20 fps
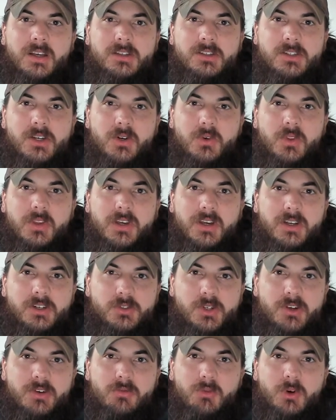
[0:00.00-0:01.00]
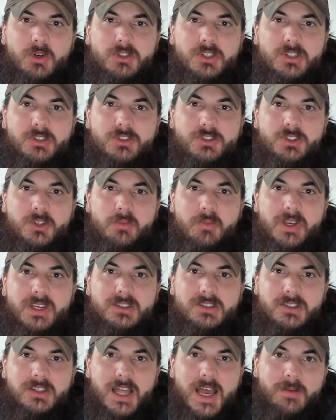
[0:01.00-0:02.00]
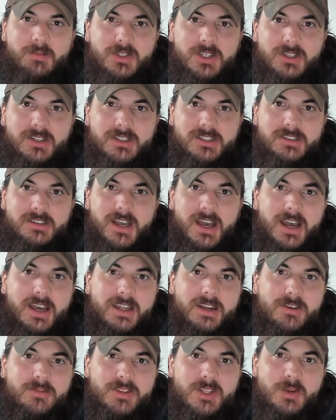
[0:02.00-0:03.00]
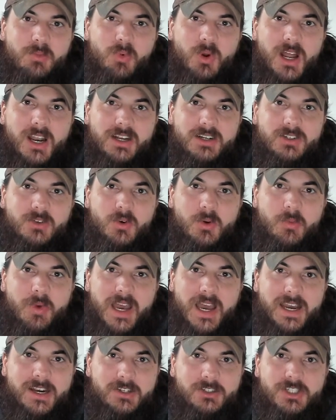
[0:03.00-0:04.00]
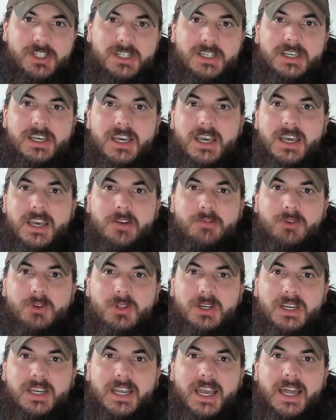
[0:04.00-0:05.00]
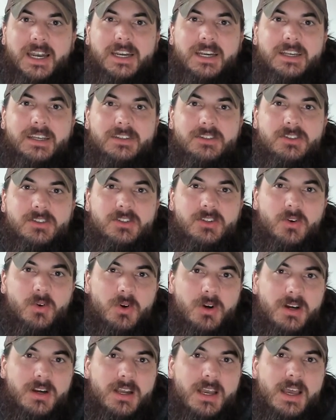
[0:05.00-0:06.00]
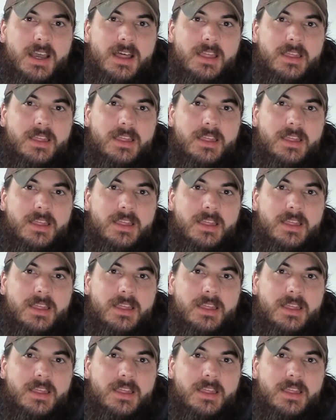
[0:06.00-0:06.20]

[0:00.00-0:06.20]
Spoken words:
So the country of origin should be slapped on the side of the product or packaging if you're looking at it in store.